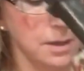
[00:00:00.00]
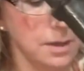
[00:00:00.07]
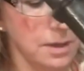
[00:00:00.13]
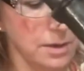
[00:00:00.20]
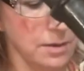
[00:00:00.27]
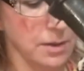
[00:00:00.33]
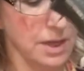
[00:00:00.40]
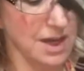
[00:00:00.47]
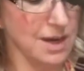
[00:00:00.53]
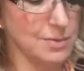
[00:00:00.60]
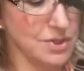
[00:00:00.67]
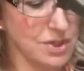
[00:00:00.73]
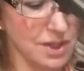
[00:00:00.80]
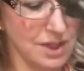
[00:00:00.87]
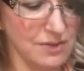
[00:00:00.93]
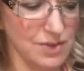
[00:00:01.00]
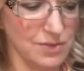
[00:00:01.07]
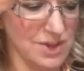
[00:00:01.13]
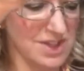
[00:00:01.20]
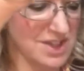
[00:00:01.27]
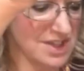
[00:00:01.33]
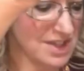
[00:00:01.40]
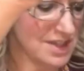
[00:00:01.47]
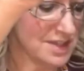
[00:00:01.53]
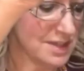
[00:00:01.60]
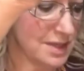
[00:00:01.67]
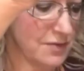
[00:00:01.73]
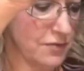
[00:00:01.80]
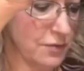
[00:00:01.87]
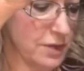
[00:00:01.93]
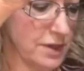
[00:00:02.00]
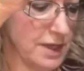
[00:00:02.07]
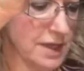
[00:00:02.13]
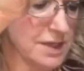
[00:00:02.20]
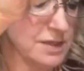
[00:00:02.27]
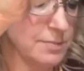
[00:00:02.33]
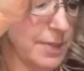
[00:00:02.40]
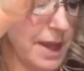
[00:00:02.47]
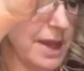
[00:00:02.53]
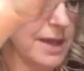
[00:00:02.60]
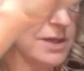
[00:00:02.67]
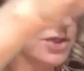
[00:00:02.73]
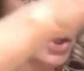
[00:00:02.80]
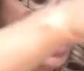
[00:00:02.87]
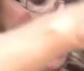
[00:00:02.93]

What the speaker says: Okay, I'm just going to leave the rest of this in for the next batch.